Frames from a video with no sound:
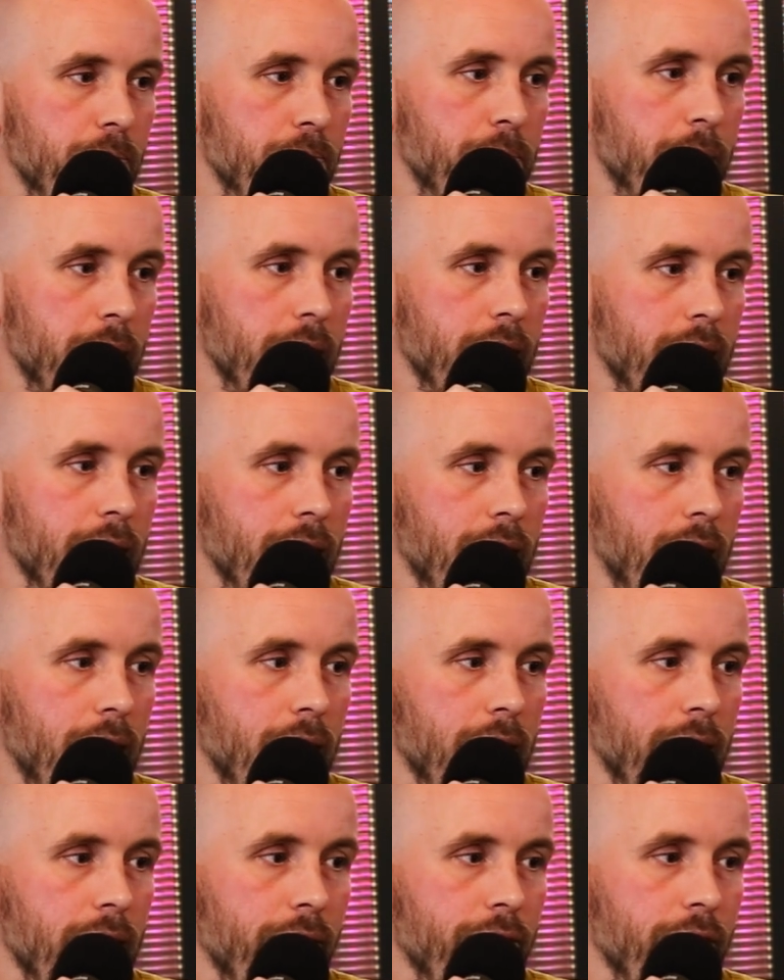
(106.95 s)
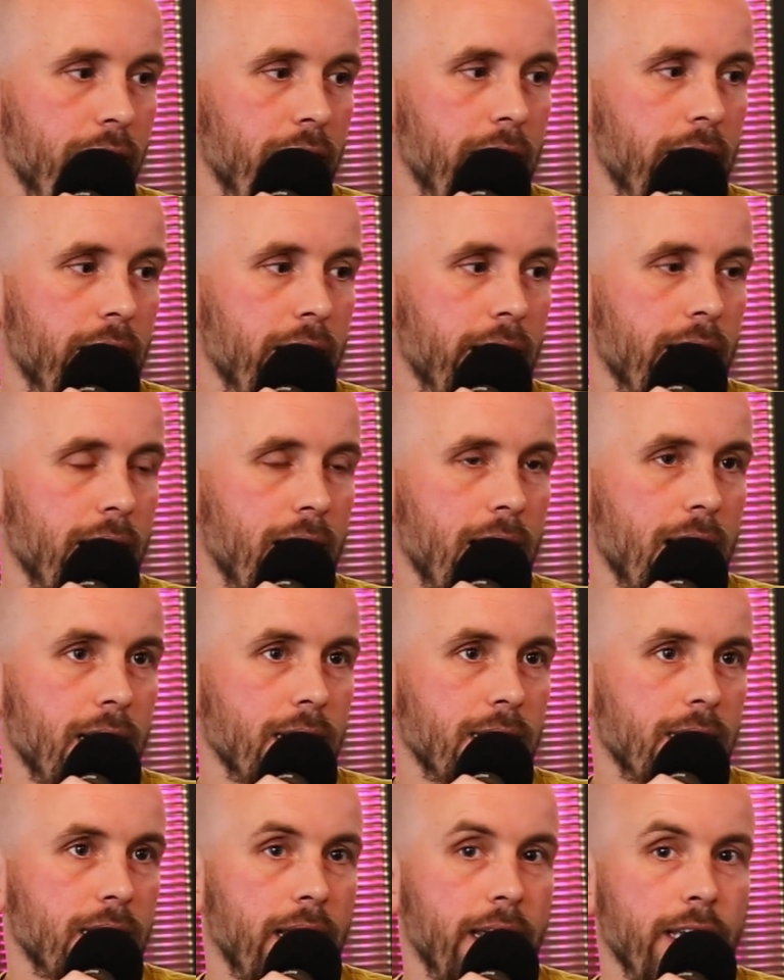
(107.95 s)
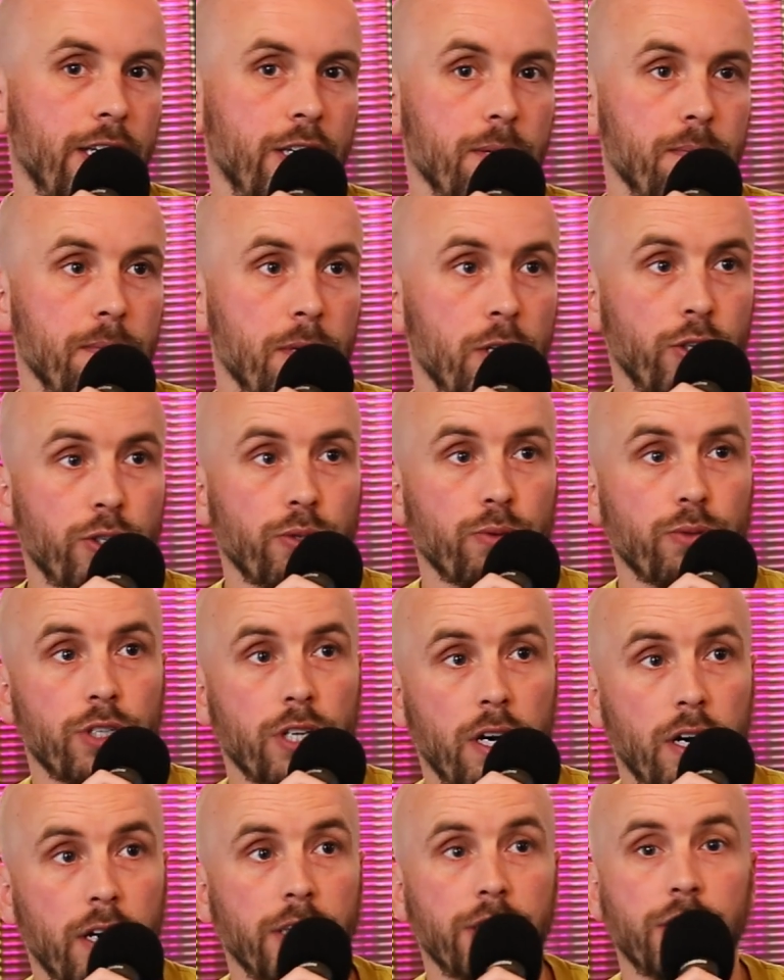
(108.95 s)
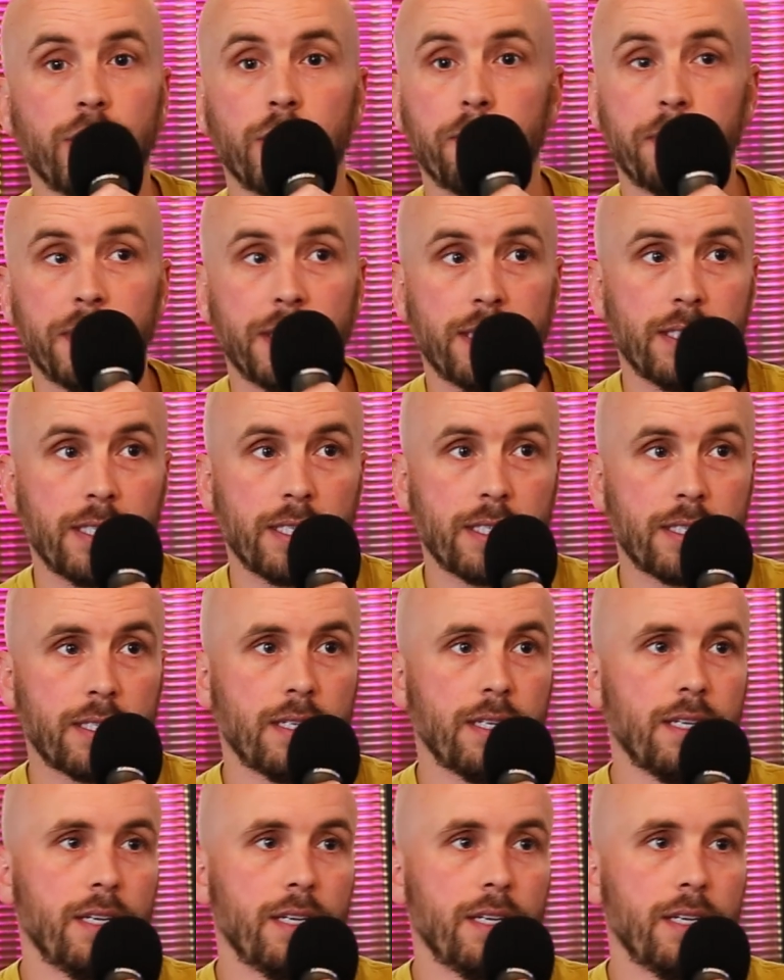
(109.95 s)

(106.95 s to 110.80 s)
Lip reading: being clear that he has a commercial tie to the business.